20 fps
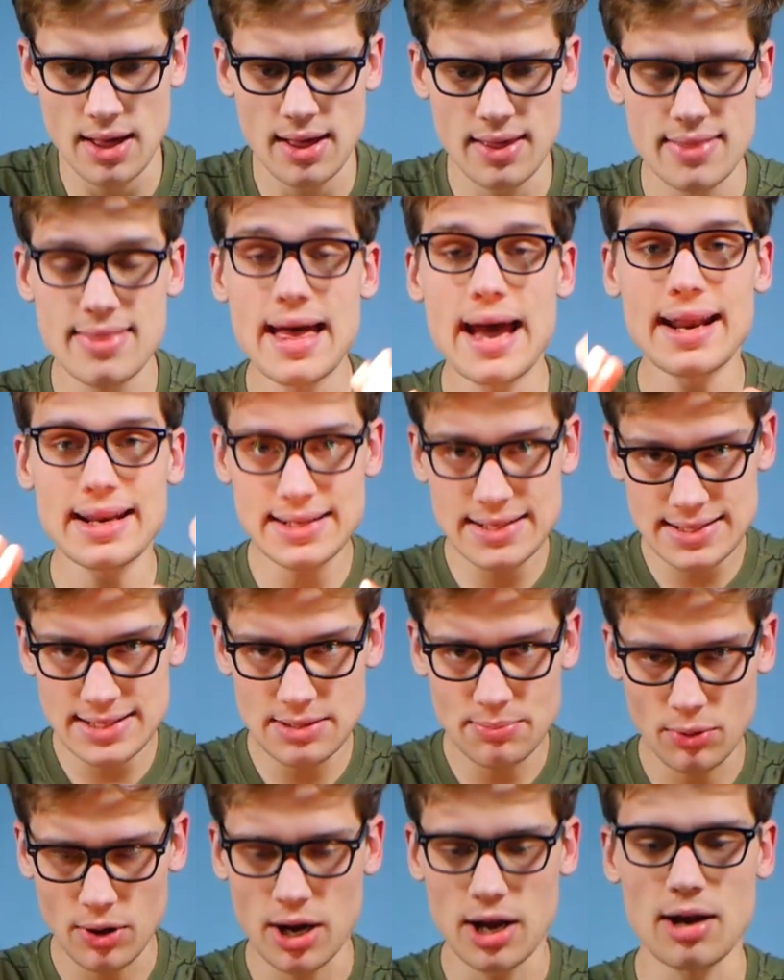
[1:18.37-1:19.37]
That is the
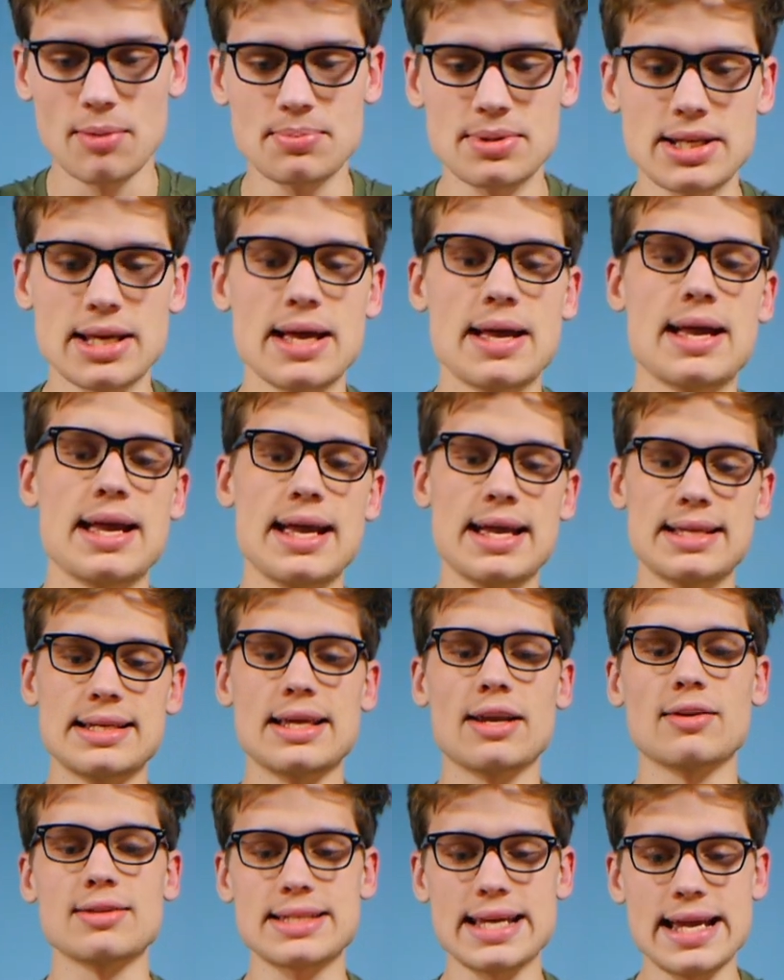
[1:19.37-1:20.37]
prompt, and
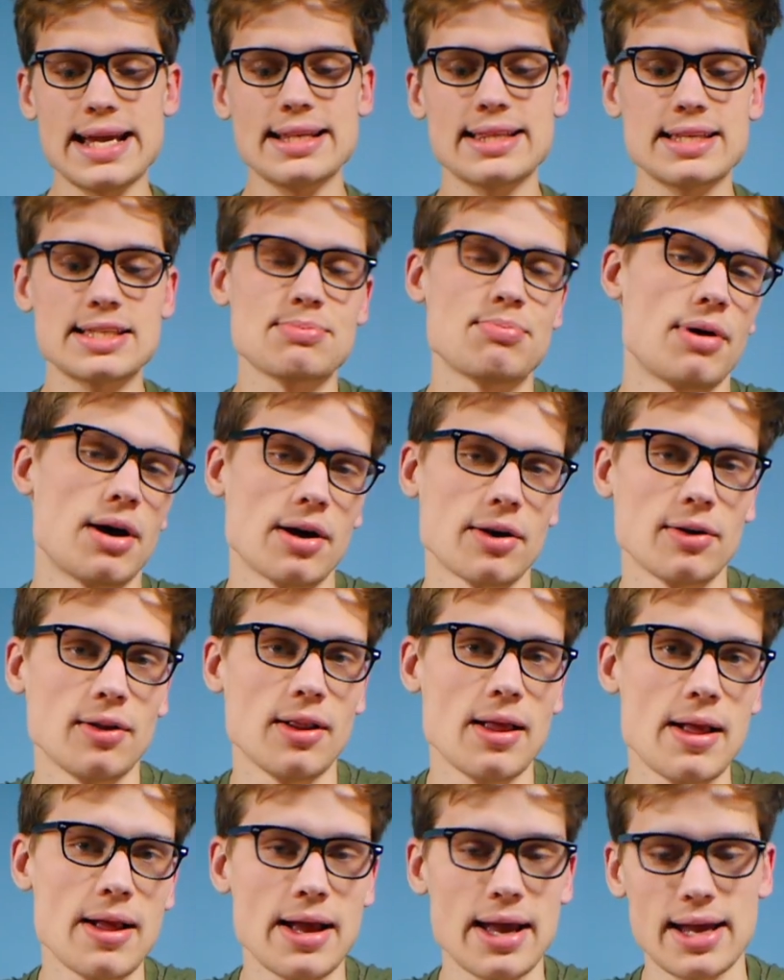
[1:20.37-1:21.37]
it'll take this
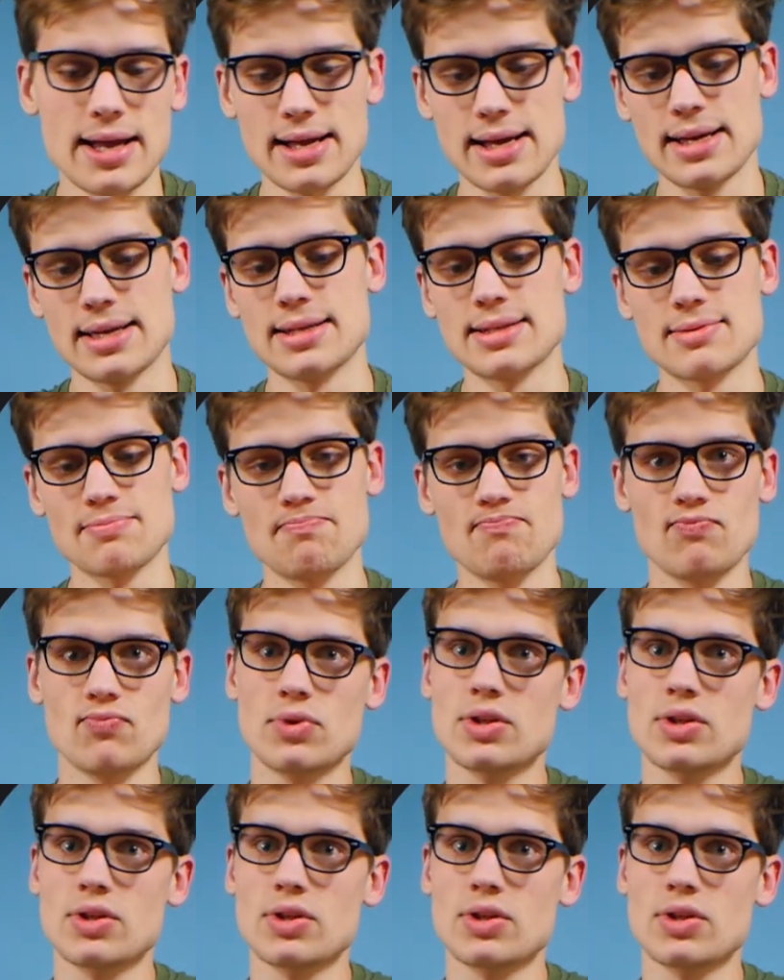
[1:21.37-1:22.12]
bottle and